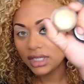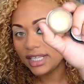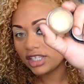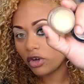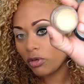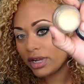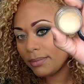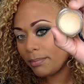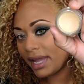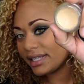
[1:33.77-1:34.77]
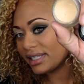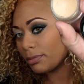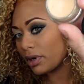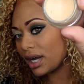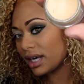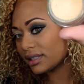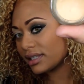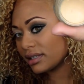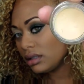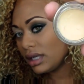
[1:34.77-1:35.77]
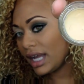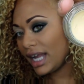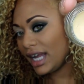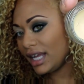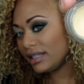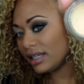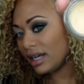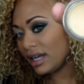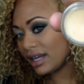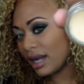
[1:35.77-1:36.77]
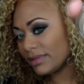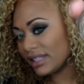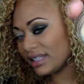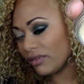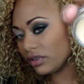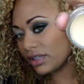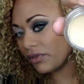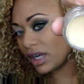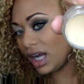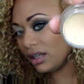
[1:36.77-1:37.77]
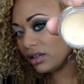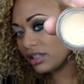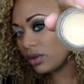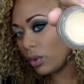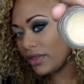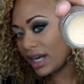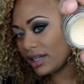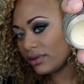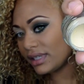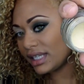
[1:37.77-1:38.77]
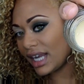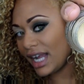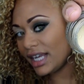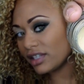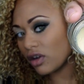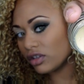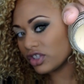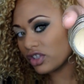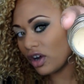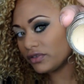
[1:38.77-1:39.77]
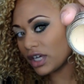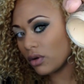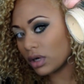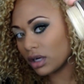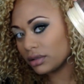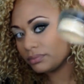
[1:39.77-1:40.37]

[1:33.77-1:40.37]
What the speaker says: It's a cream-based product. And it comes in several different colors. The one that I use today is called Soft Ocher.